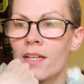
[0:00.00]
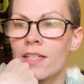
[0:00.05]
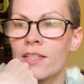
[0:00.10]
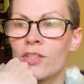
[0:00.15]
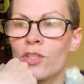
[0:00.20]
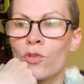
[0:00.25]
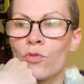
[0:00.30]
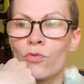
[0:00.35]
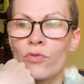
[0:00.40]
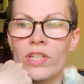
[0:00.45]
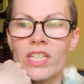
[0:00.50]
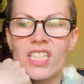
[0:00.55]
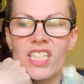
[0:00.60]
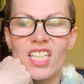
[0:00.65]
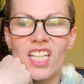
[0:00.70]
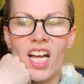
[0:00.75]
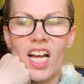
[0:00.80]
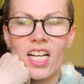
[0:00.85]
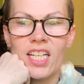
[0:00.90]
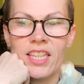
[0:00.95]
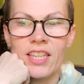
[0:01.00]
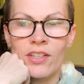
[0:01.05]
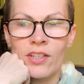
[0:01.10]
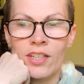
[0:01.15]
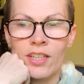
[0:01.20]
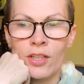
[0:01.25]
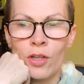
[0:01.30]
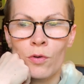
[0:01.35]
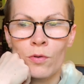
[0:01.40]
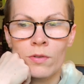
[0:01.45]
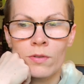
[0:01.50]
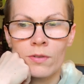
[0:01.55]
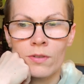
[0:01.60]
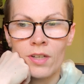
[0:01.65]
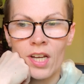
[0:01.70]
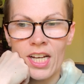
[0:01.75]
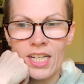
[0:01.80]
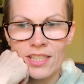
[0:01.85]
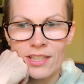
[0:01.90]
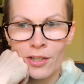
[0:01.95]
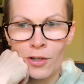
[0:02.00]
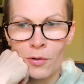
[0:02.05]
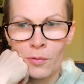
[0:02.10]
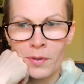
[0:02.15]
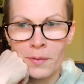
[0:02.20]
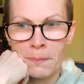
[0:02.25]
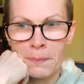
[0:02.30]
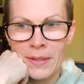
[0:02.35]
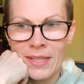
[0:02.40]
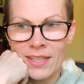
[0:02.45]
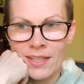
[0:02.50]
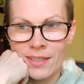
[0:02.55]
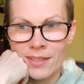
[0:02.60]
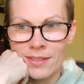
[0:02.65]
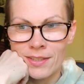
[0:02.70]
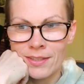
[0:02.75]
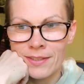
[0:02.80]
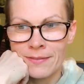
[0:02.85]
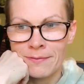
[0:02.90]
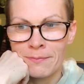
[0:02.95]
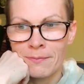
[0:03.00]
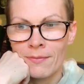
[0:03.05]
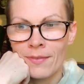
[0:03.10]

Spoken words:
to restock the local Costco with peanuts.